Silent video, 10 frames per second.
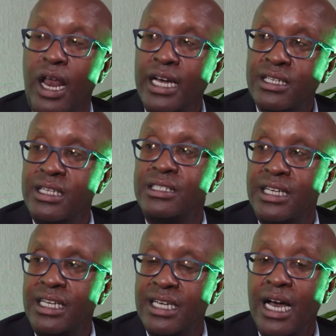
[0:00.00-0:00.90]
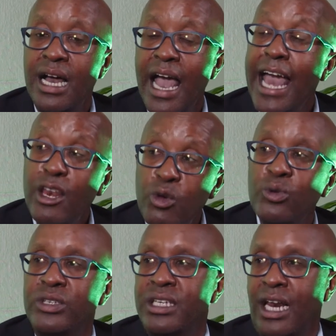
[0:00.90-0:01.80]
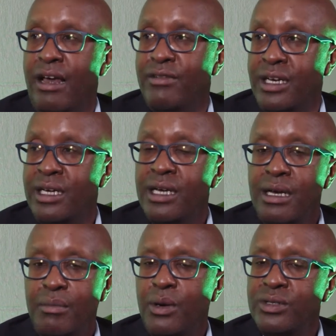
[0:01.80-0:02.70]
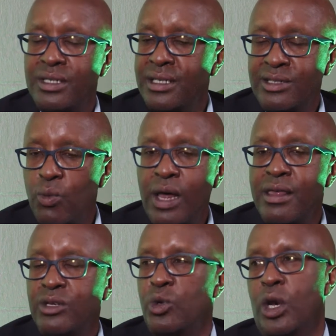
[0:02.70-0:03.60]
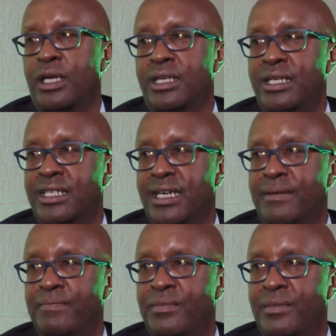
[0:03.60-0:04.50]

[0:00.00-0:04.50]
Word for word: collect this data and use it cleverly. Because it's one thing to collect the data,